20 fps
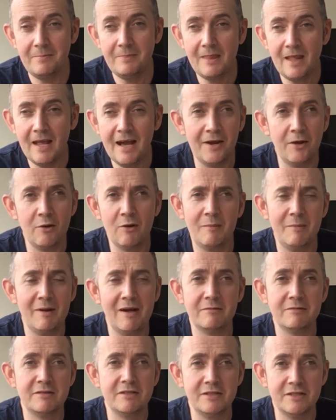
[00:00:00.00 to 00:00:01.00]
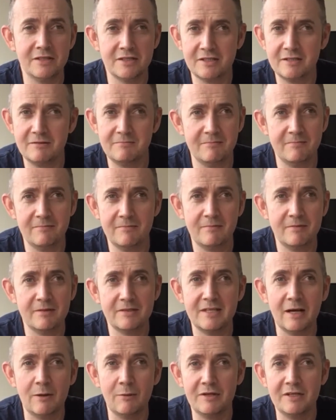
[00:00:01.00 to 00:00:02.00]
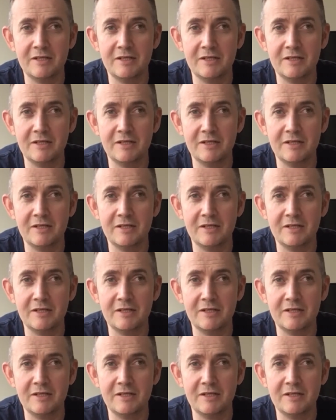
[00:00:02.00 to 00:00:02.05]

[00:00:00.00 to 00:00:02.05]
I know I'll be able to just sell these